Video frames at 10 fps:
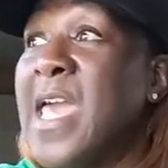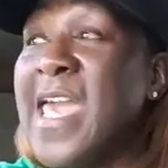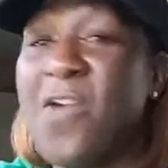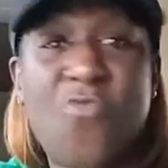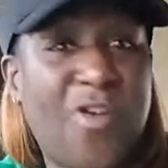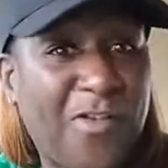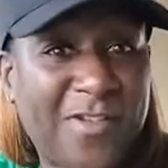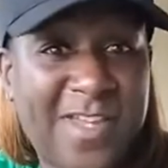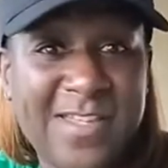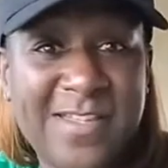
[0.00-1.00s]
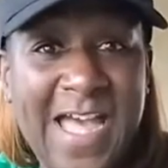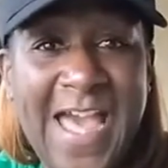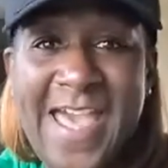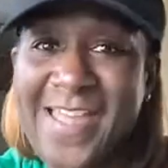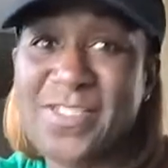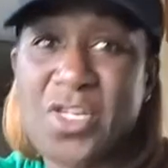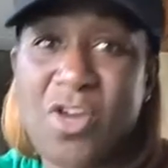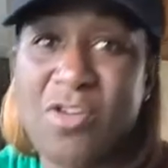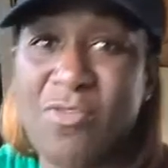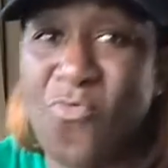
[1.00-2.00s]
At work, I hate the
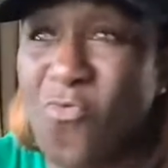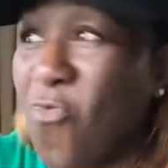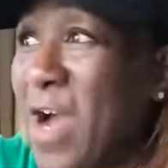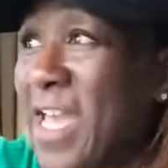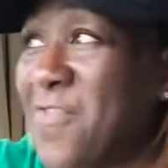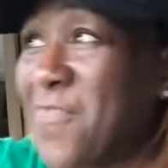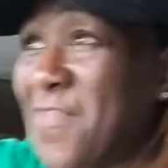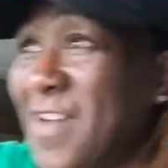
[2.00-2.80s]
term wife,